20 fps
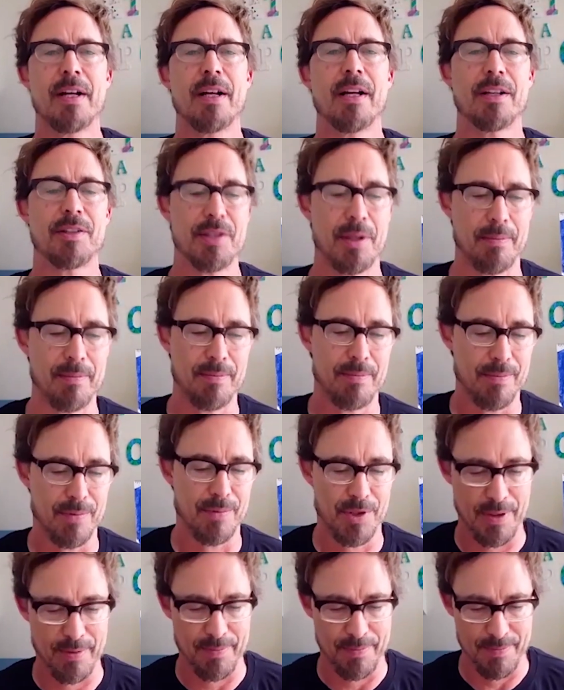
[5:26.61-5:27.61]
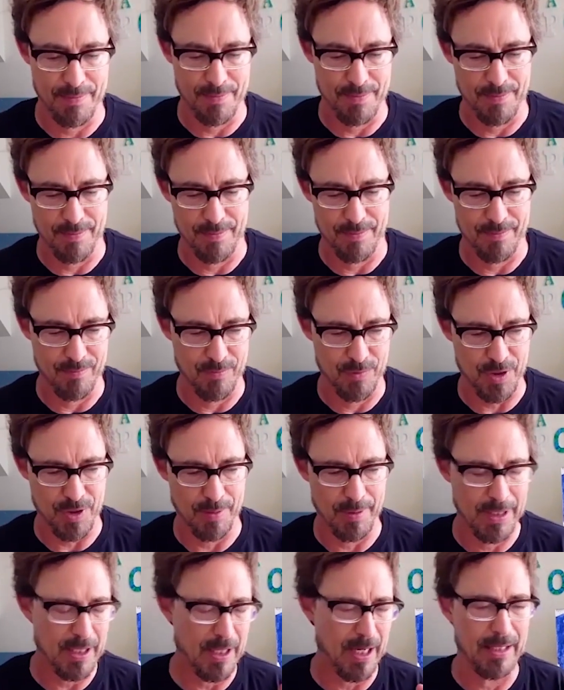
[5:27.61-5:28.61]
Some, some, some,
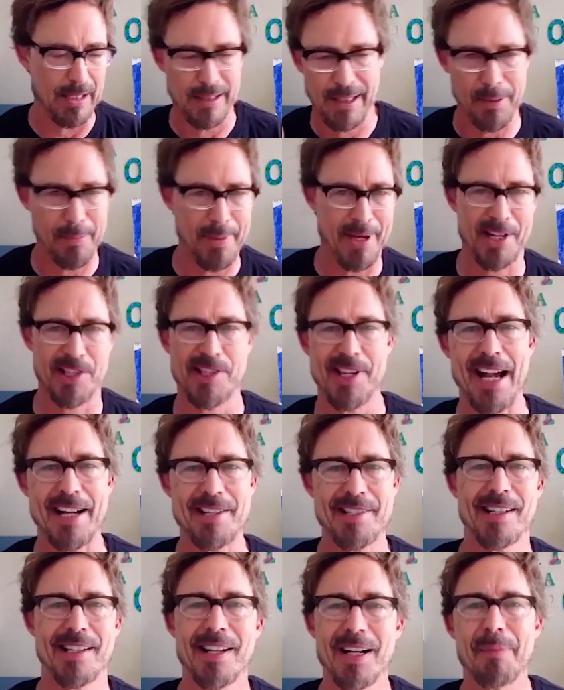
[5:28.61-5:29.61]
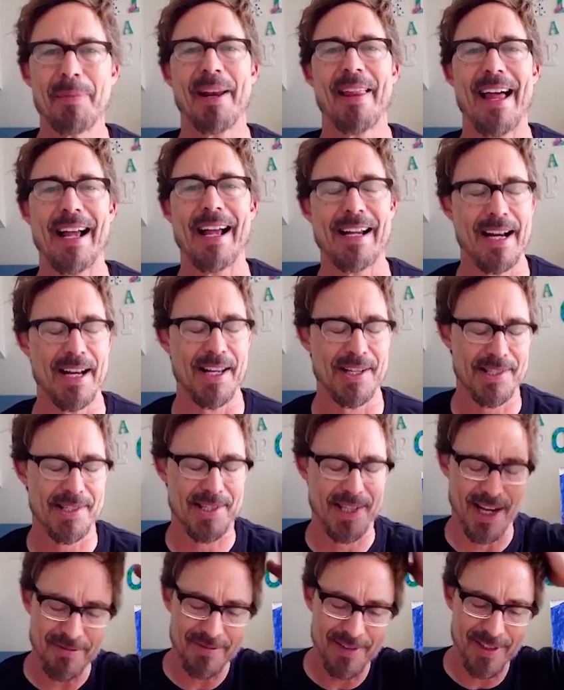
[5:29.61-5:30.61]
a little bit of sex, a little bit of that kind of
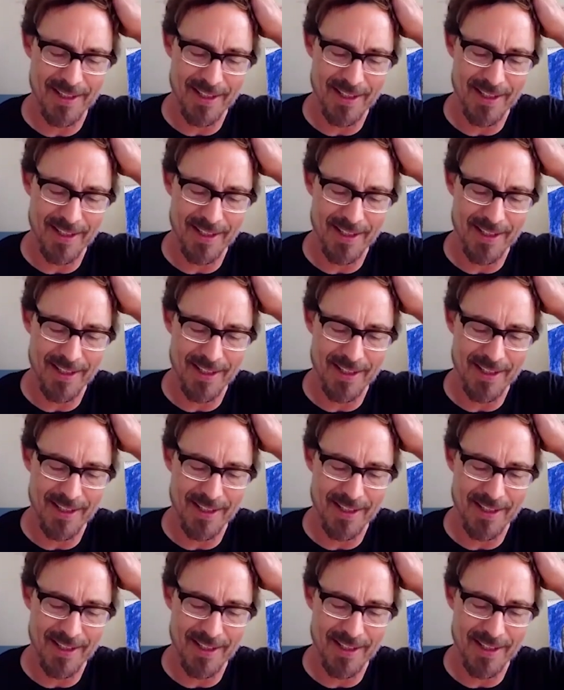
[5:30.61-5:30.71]
stuff.